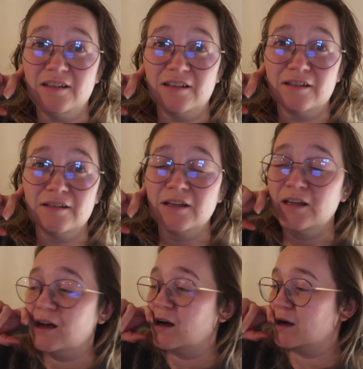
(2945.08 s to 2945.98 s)
year,
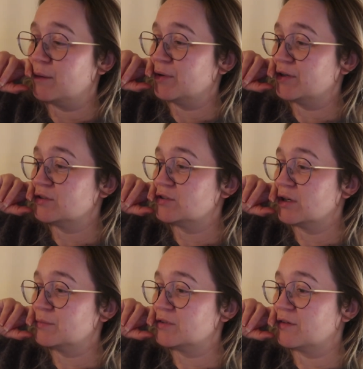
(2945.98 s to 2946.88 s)
uh, but in
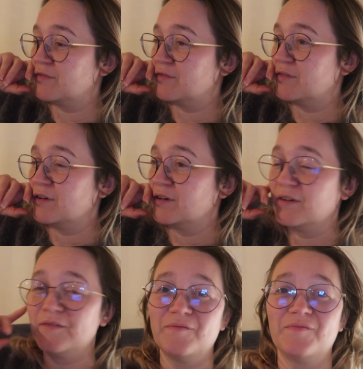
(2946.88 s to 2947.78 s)
terms of,
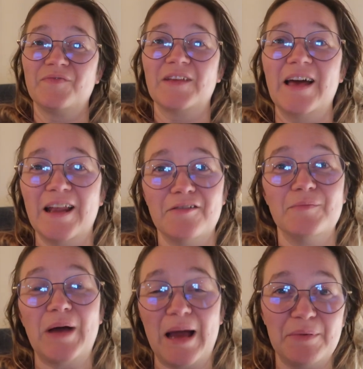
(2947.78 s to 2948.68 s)
and
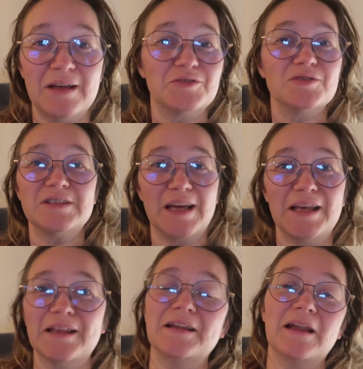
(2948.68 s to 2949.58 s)
I'm happy to
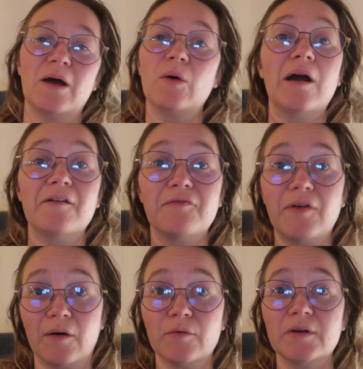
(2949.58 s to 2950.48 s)
say that now I've
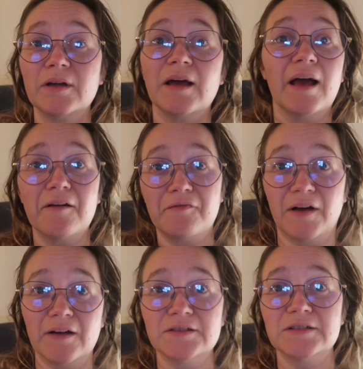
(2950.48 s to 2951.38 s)
found a
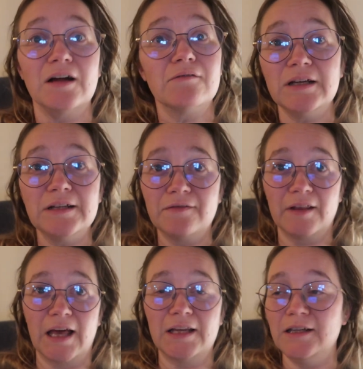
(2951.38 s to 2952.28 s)
five-star read for
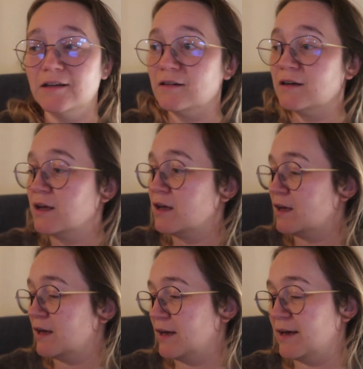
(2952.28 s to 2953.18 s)
that year.
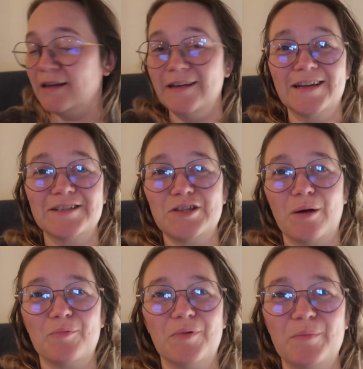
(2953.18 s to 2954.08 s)
And next
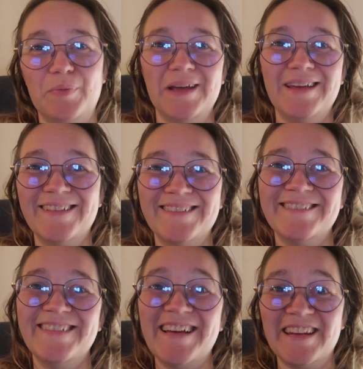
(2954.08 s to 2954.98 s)
up will be
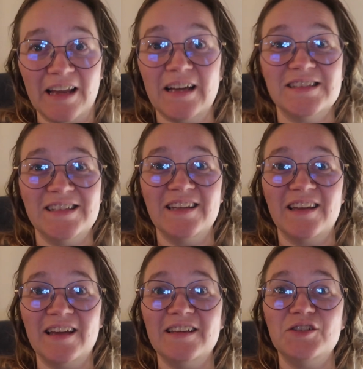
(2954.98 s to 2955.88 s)
nineteen
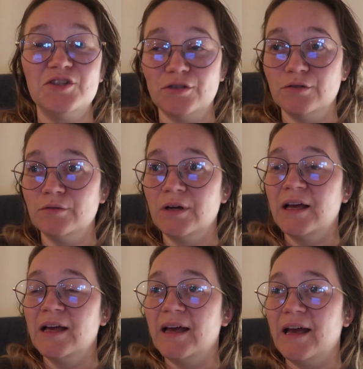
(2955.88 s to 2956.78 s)
ninety-two.
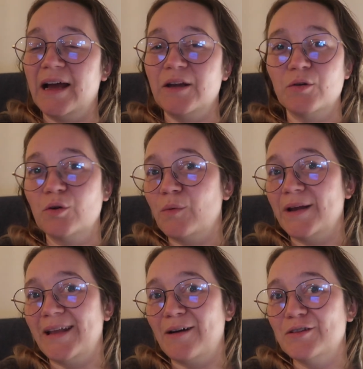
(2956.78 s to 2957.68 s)
I don't know
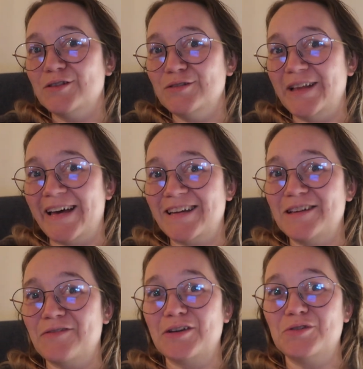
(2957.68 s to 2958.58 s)
when I will do that.
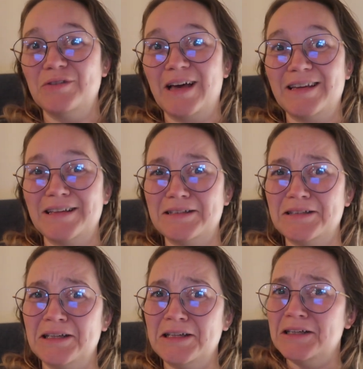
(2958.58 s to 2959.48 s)
If I do that in